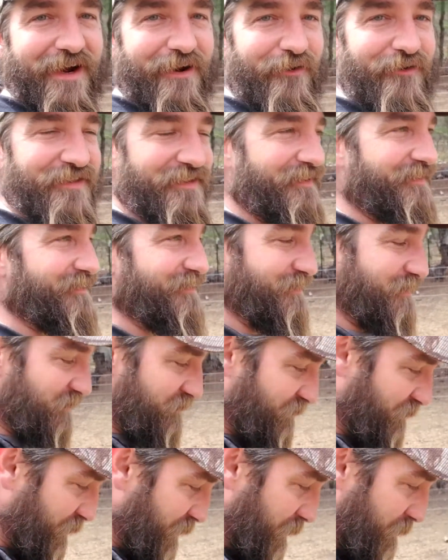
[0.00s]
now that are just
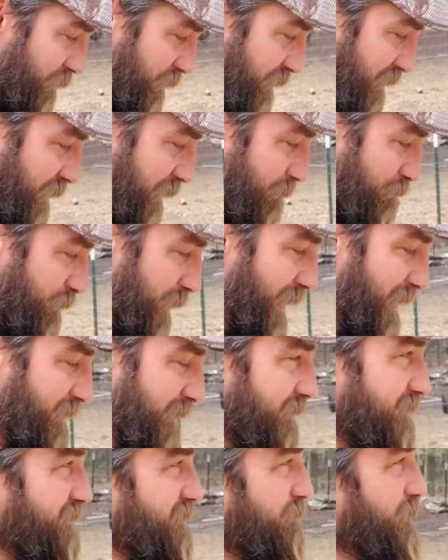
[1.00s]
filled with up
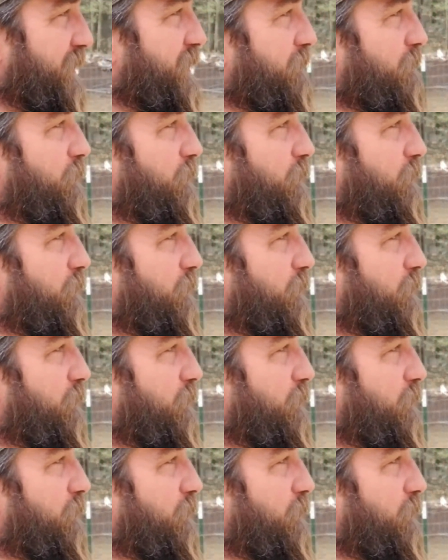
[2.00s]
potted tomato